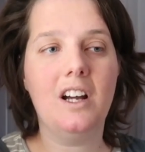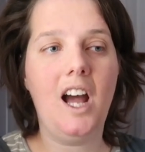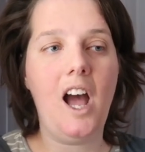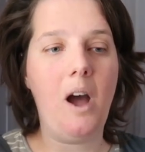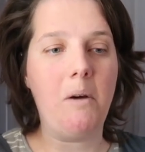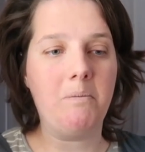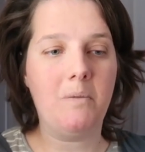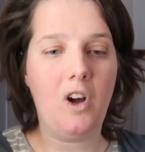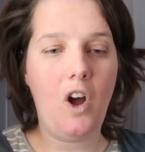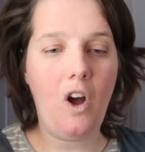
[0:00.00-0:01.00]
a
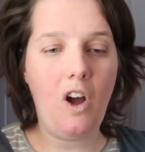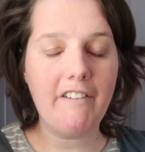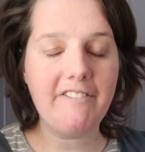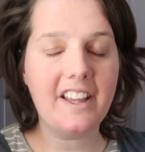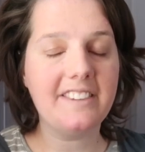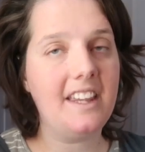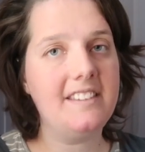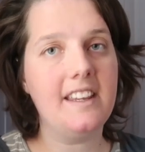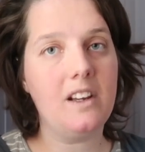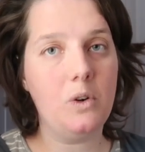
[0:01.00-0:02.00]

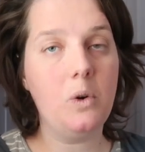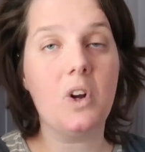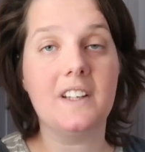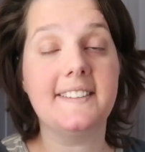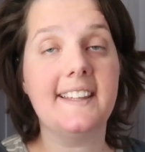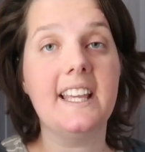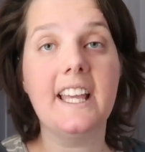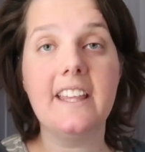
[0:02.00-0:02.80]
fantastic quality.